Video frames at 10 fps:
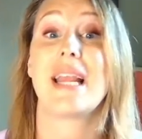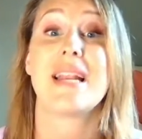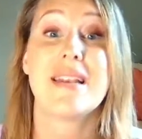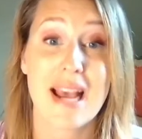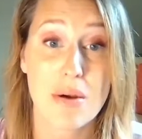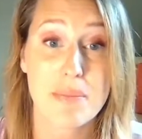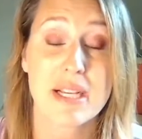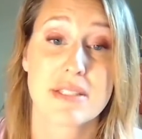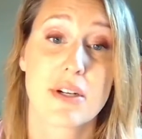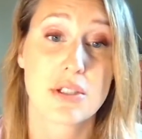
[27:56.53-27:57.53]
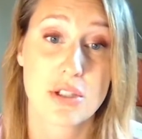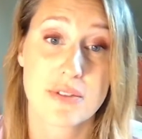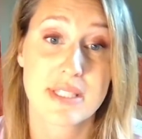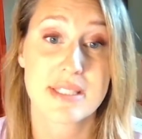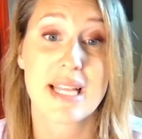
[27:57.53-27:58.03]
And now because of our
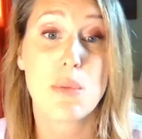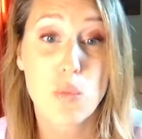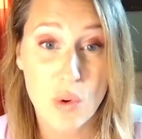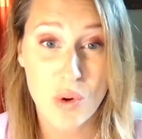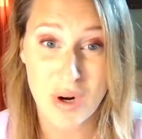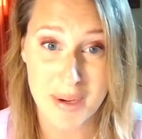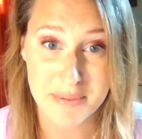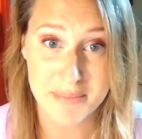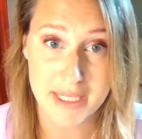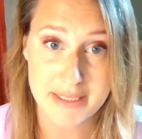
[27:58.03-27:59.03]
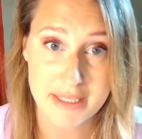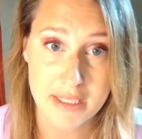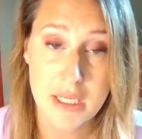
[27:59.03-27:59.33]
services, they were optimizing.